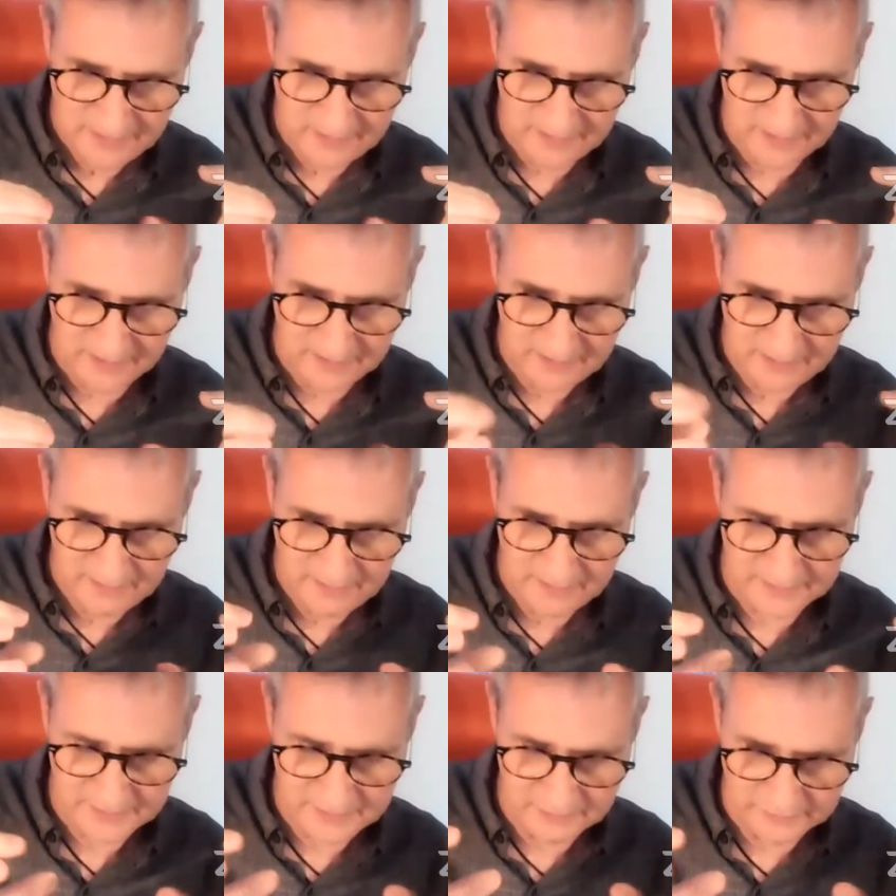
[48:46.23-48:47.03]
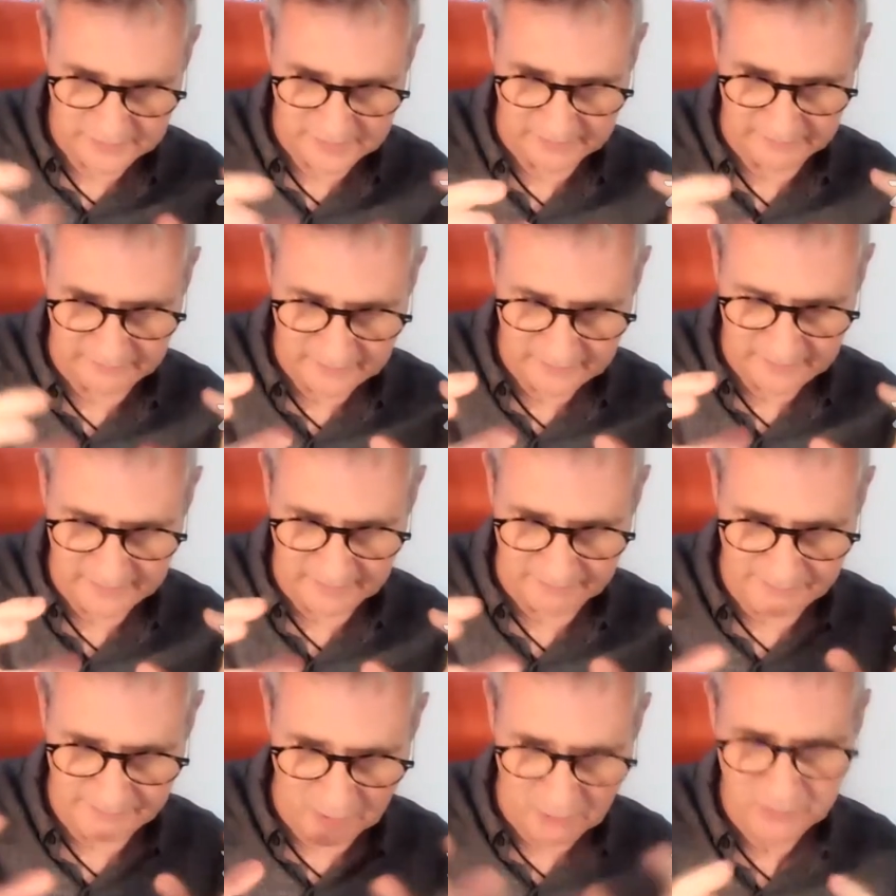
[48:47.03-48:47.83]
the sort of
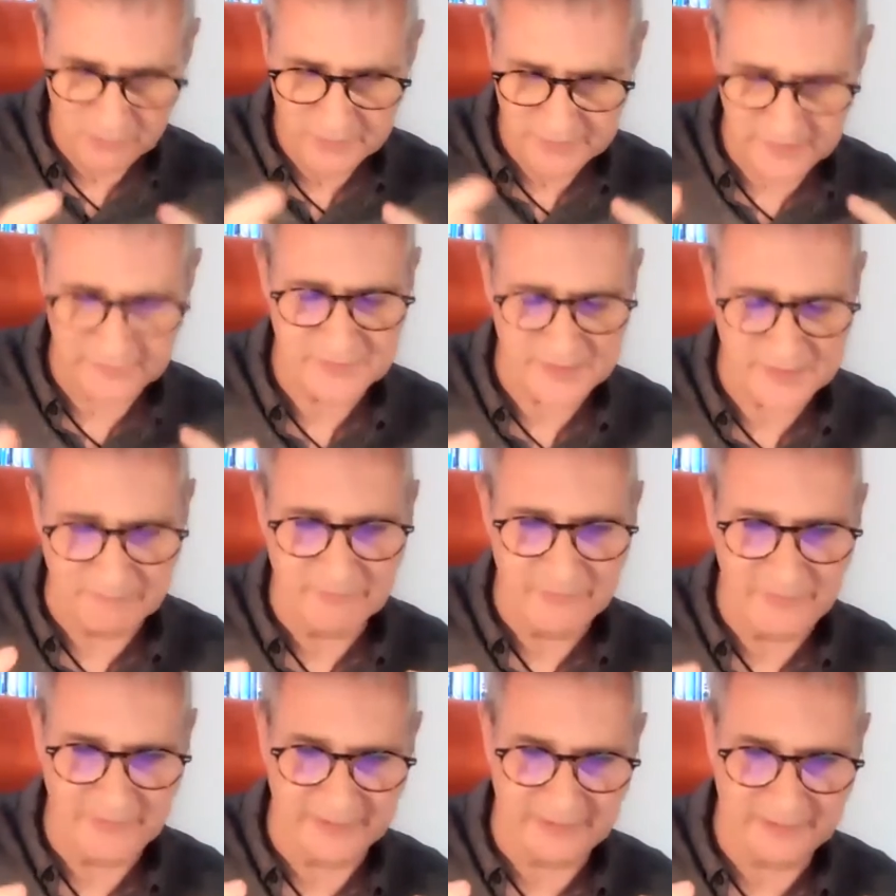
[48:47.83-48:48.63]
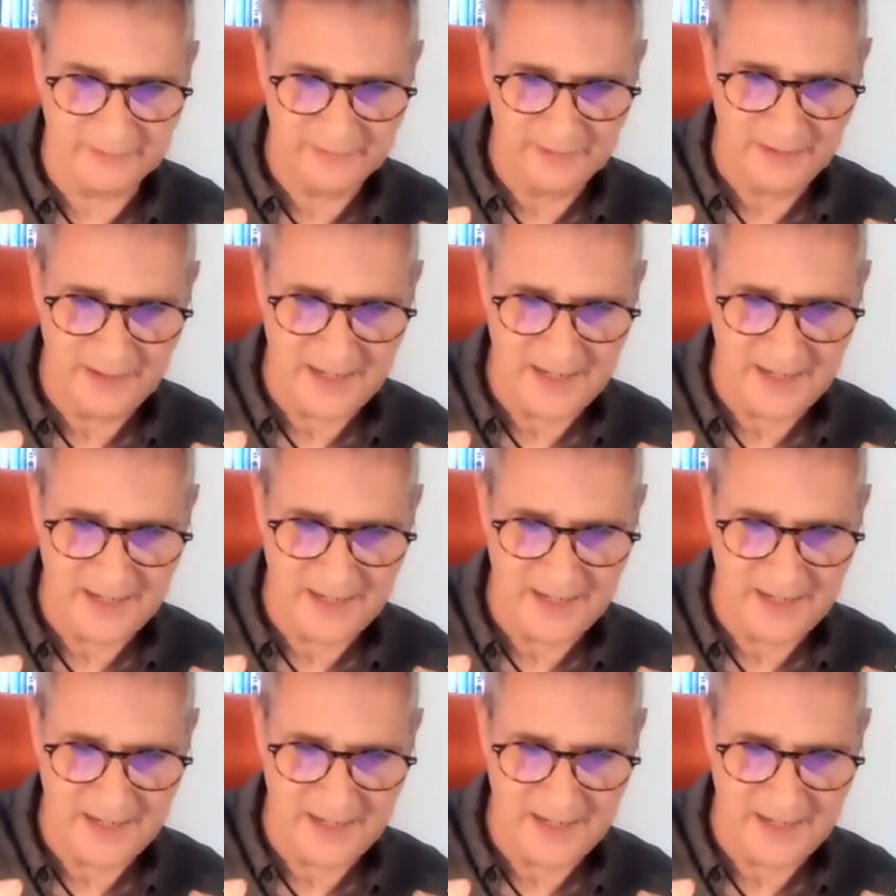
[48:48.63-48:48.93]
the box of something,